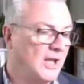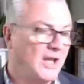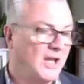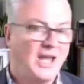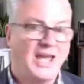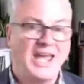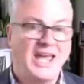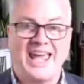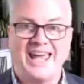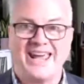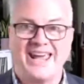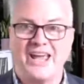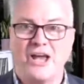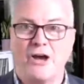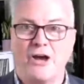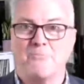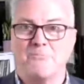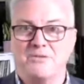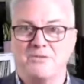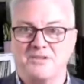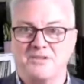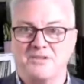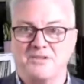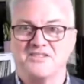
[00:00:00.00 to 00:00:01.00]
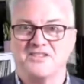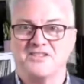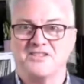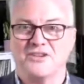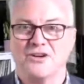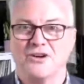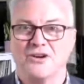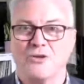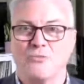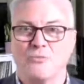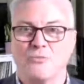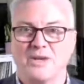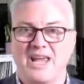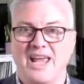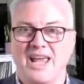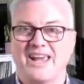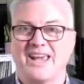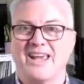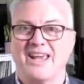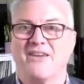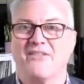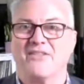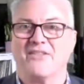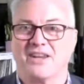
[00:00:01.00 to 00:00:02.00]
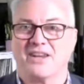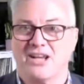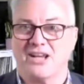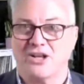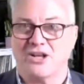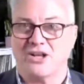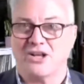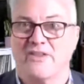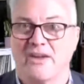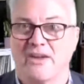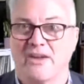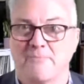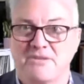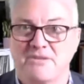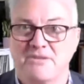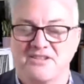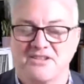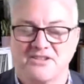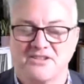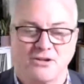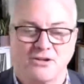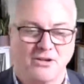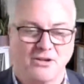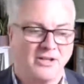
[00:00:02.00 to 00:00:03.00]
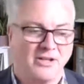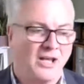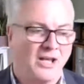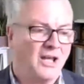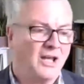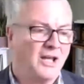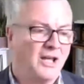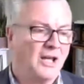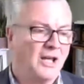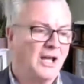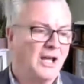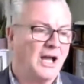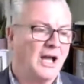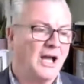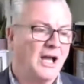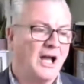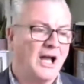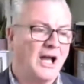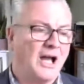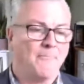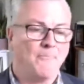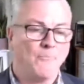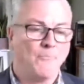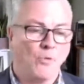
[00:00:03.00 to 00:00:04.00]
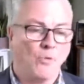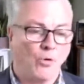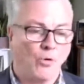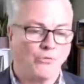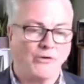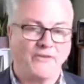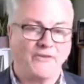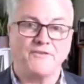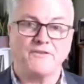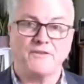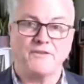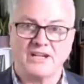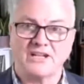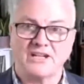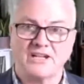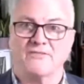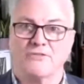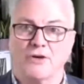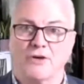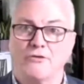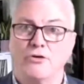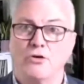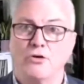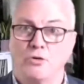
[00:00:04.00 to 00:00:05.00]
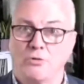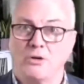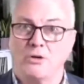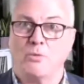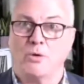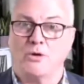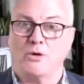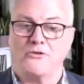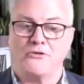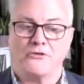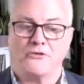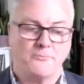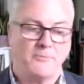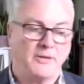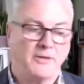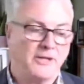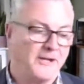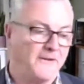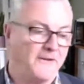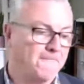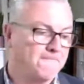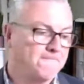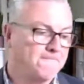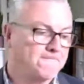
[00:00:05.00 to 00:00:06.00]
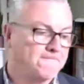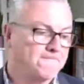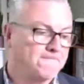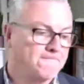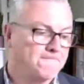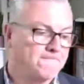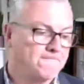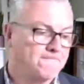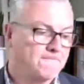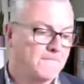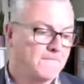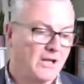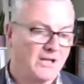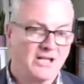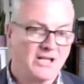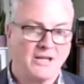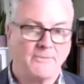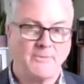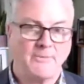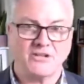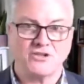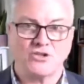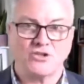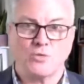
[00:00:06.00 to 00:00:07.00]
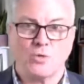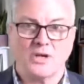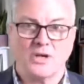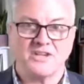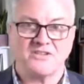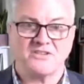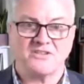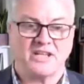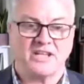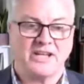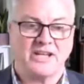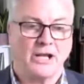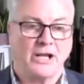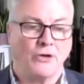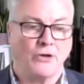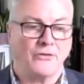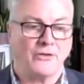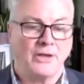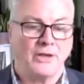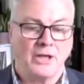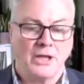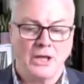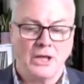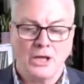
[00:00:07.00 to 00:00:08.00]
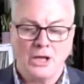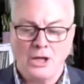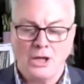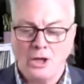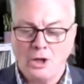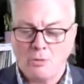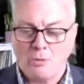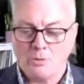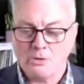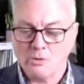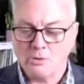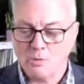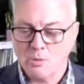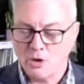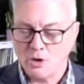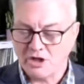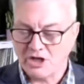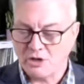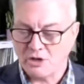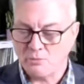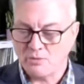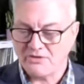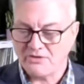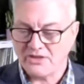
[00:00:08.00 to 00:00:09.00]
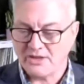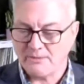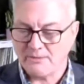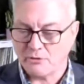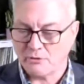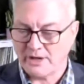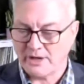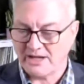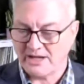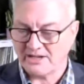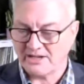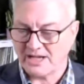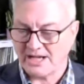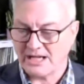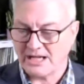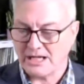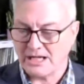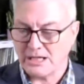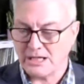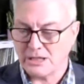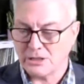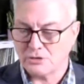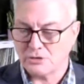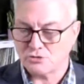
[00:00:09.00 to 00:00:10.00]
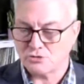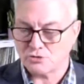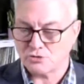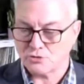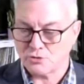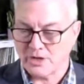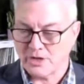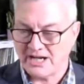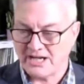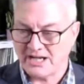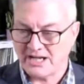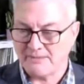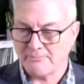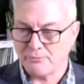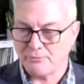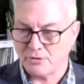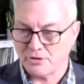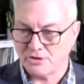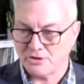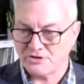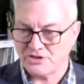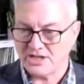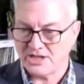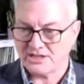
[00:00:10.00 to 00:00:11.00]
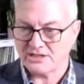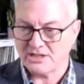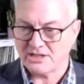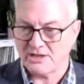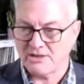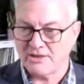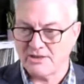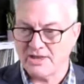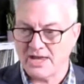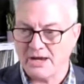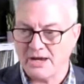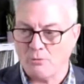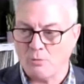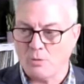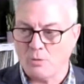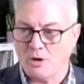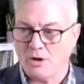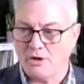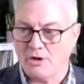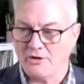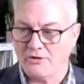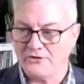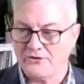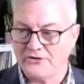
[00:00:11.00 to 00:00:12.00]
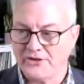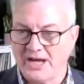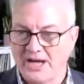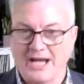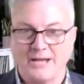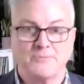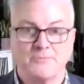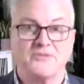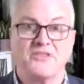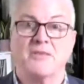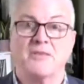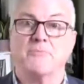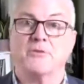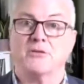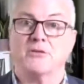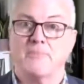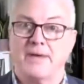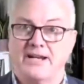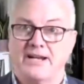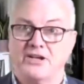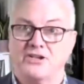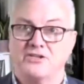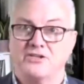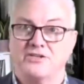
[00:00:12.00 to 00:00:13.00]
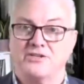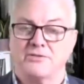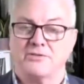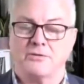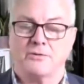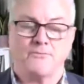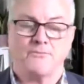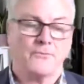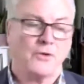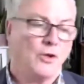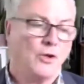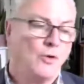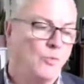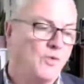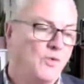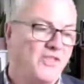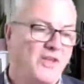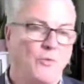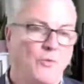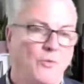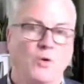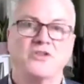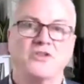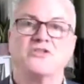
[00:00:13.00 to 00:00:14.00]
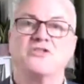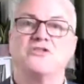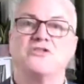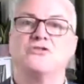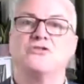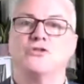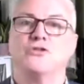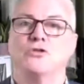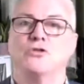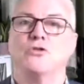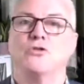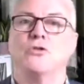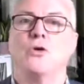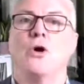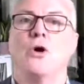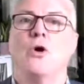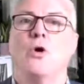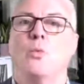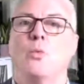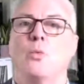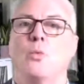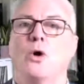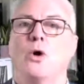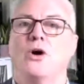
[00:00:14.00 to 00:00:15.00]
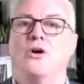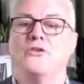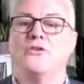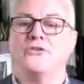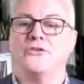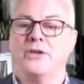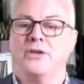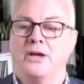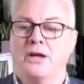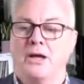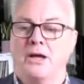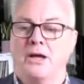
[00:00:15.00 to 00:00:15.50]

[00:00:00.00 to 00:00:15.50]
hang our business on, we hang out the culture of our business on, are more reflective of who we want to be. If I go back to Queensland Health, we were working with them around a training project that was aimed at the middle managers. What they wanted to do was